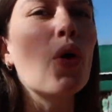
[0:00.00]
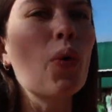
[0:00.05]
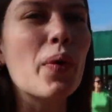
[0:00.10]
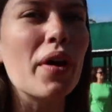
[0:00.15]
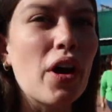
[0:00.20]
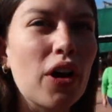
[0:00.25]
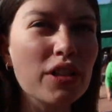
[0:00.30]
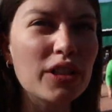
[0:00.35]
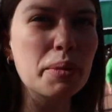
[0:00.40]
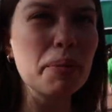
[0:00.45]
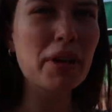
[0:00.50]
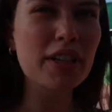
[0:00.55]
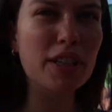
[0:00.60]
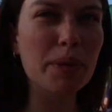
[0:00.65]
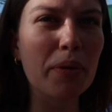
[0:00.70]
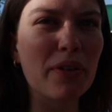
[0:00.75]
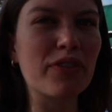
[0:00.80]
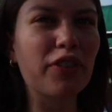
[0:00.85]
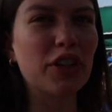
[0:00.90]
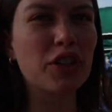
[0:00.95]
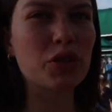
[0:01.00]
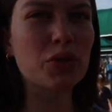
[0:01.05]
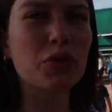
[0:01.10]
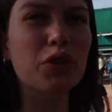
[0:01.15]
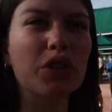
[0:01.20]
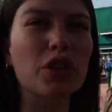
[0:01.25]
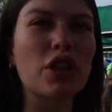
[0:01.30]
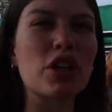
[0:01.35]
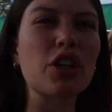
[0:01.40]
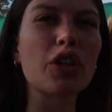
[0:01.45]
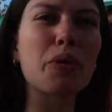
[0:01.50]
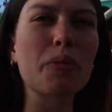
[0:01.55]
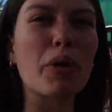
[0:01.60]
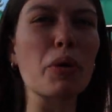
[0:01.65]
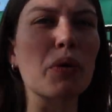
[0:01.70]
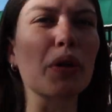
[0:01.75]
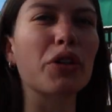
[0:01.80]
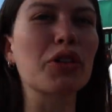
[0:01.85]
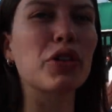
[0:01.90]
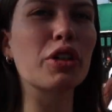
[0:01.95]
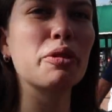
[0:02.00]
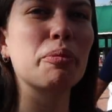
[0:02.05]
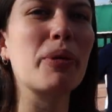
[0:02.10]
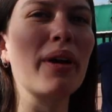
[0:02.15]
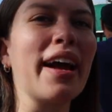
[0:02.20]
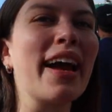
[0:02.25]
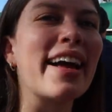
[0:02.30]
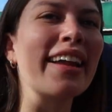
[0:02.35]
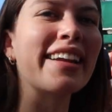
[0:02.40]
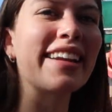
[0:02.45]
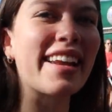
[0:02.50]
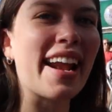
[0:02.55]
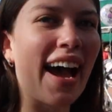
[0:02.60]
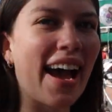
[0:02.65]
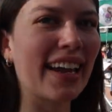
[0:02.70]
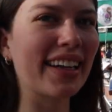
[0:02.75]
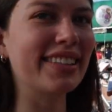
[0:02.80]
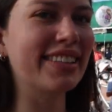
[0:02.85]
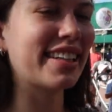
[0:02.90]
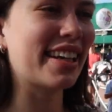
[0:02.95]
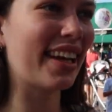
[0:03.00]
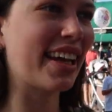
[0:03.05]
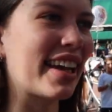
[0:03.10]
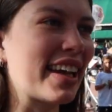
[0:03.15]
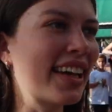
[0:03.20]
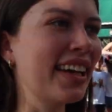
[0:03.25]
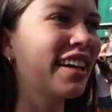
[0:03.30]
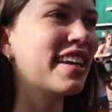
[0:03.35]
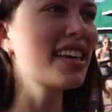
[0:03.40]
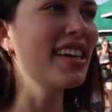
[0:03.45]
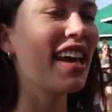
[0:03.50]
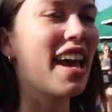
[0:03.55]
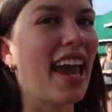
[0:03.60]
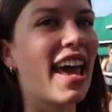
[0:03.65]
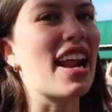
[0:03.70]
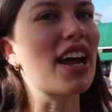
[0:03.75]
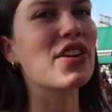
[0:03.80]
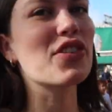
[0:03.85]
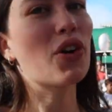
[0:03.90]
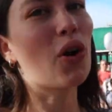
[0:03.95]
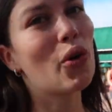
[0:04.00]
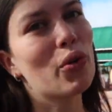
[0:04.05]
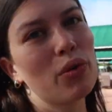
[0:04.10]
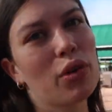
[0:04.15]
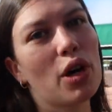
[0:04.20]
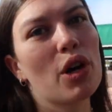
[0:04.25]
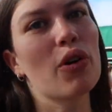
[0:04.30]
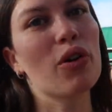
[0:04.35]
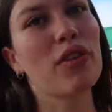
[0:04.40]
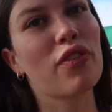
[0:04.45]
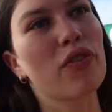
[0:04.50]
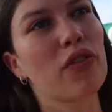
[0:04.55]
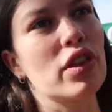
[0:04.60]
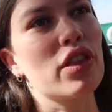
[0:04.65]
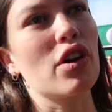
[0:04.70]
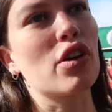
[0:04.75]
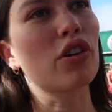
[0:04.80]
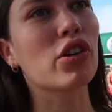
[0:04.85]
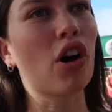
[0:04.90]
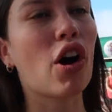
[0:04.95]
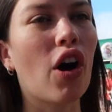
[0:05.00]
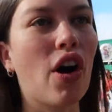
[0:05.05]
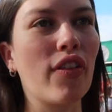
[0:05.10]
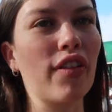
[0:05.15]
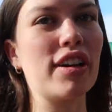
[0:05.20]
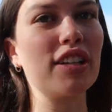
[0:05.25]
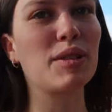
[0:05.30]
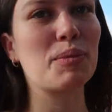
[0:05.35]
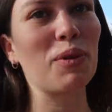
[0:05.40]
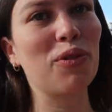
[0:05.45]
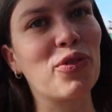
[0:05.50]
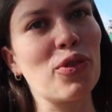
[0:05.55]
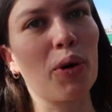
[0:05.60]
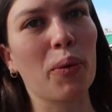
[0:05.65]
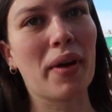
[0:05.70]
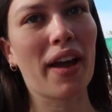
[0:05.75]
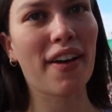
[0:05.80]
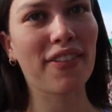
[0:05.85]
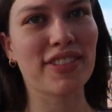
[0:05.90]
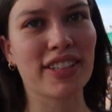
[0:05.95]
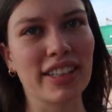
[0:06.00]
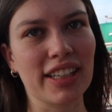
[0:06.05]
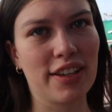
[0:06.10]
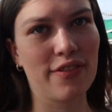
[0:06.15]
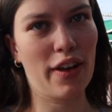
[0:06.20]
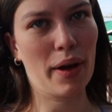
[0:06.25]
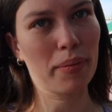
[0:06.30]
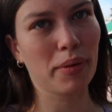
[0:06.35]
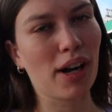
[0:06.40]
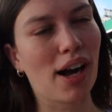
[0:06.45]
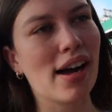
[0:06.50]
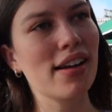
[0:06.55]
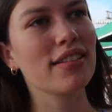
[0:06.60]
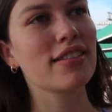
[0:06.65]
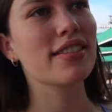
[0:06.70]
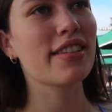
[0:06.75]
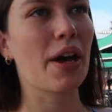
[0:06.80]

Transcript: We also picked up a virtual queue, but we're group 90, and I don't know if they'll call us before we have to leave Epcot.